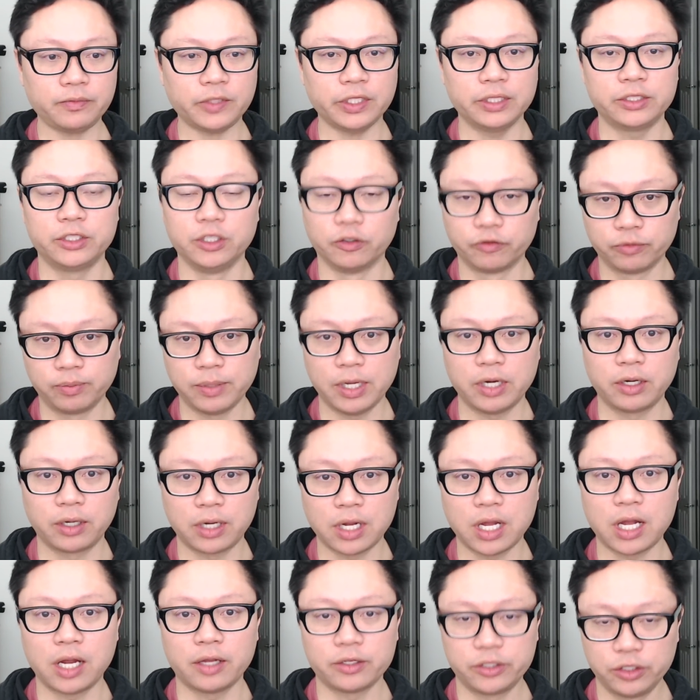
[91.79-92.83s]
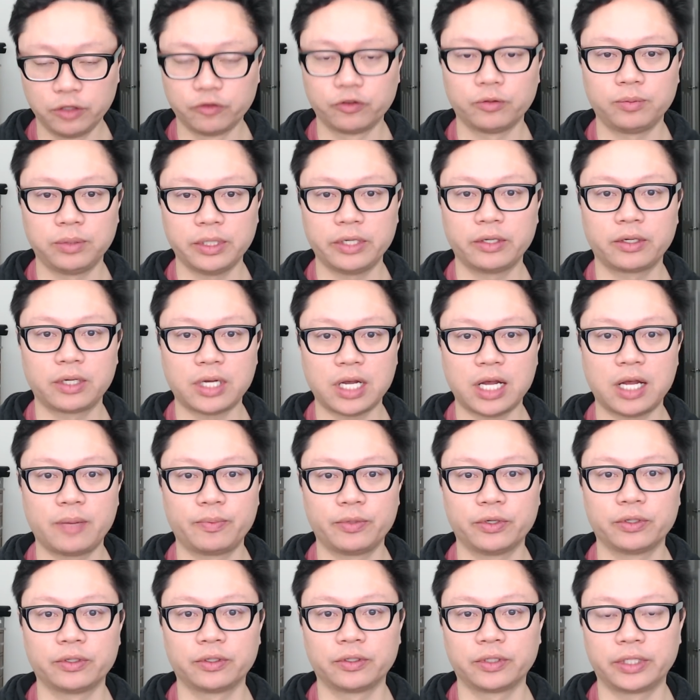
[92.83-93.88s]
Silver-plated
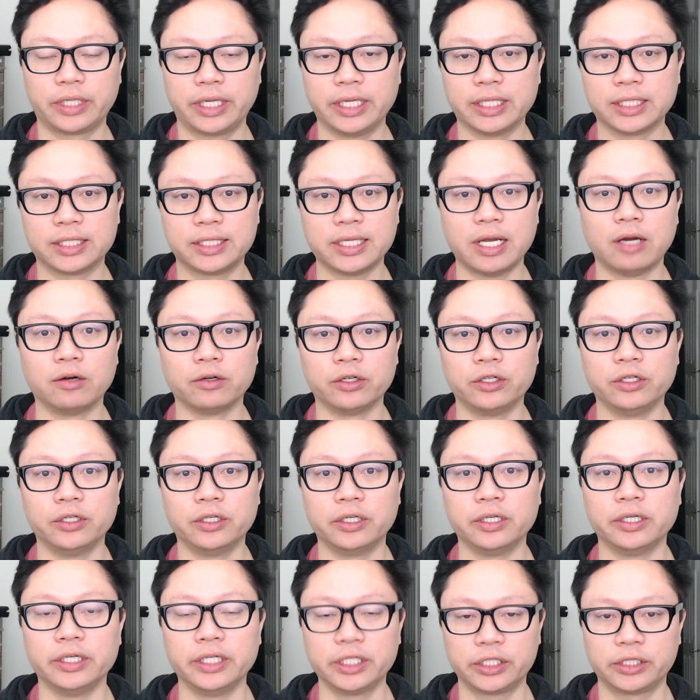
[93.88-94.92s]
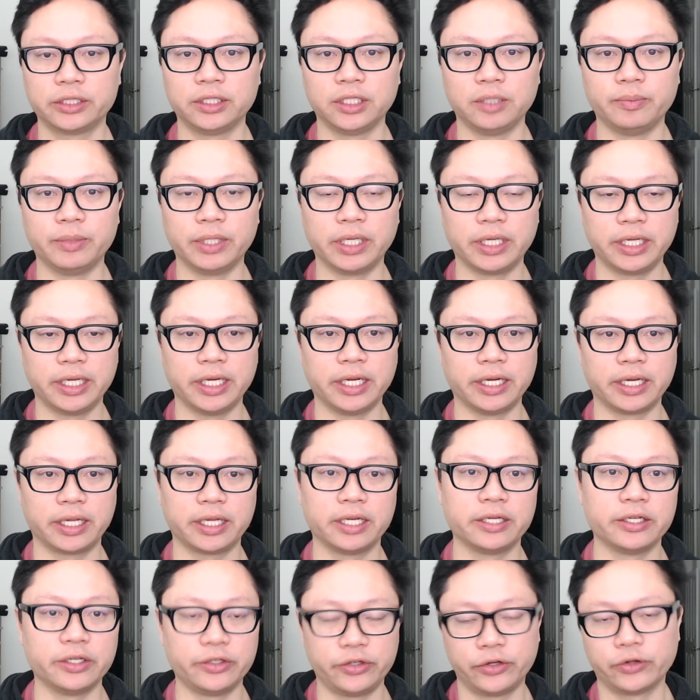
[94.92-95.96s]
copper can sound good initially, but again, it
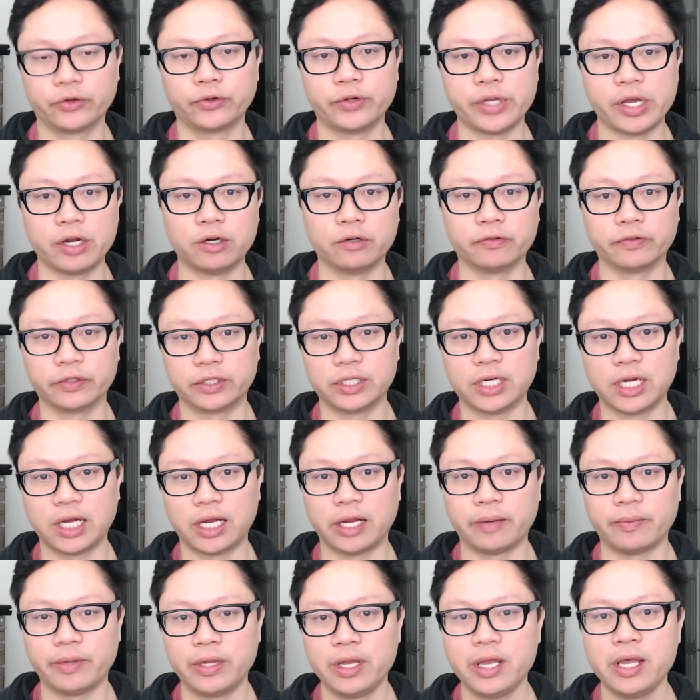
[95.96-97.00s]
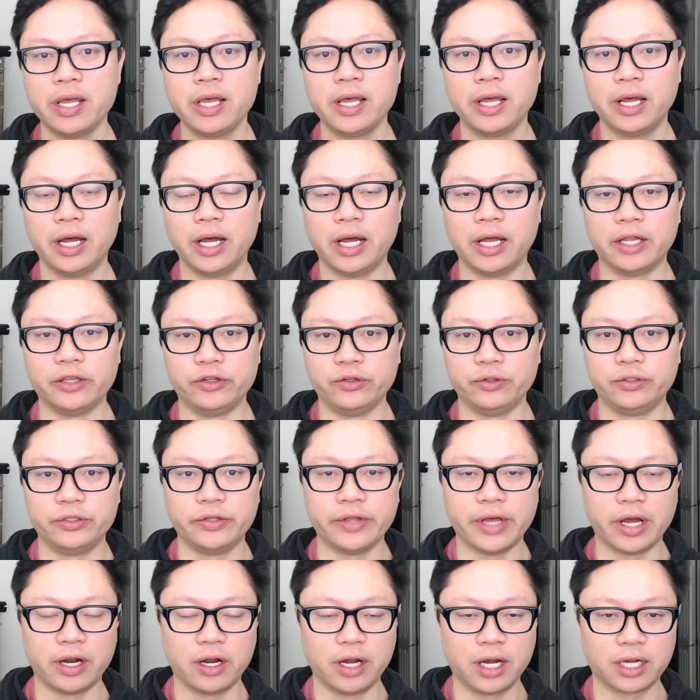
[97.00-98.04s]
can deteriorate over time due
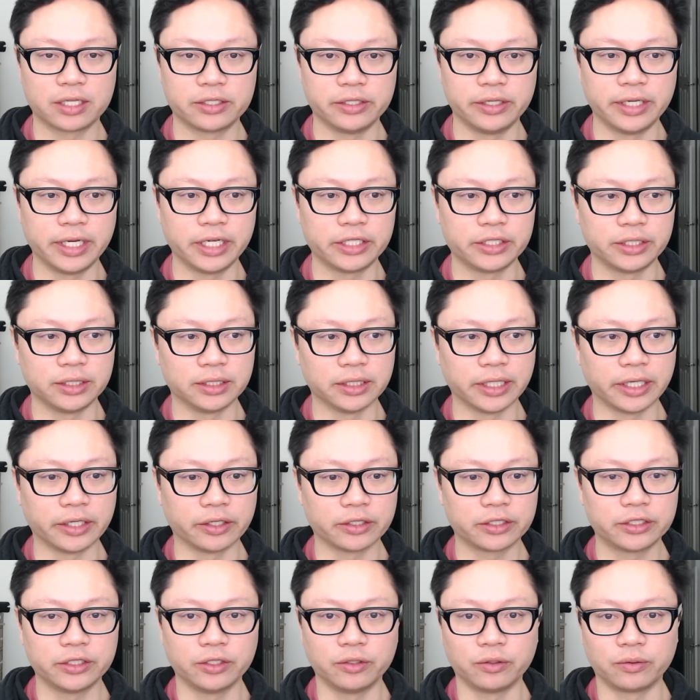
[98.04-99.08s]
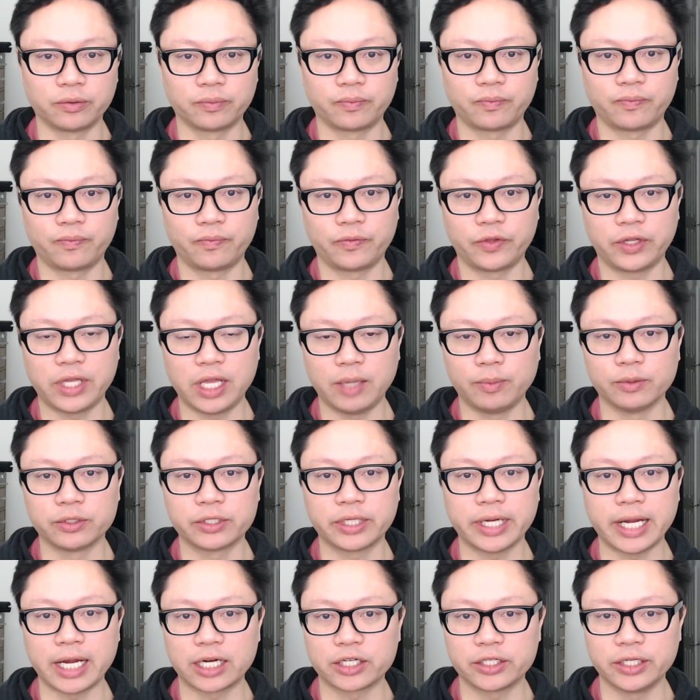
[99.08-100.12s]
to that oxidation layer. So
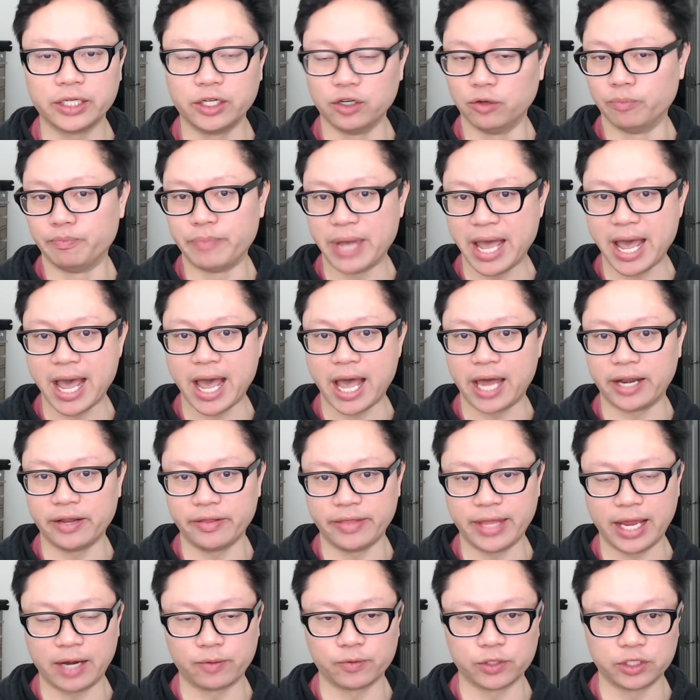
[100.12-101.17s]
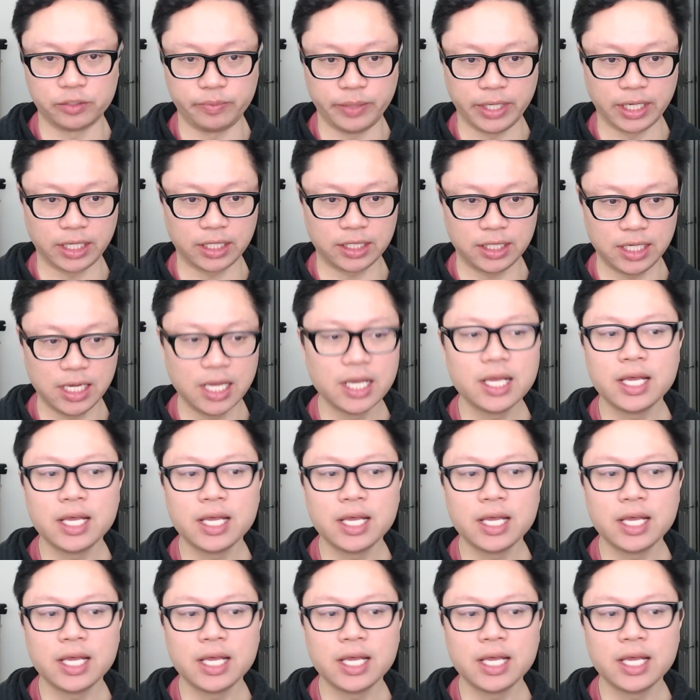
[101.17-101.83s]
cables can actually go bad in that respect.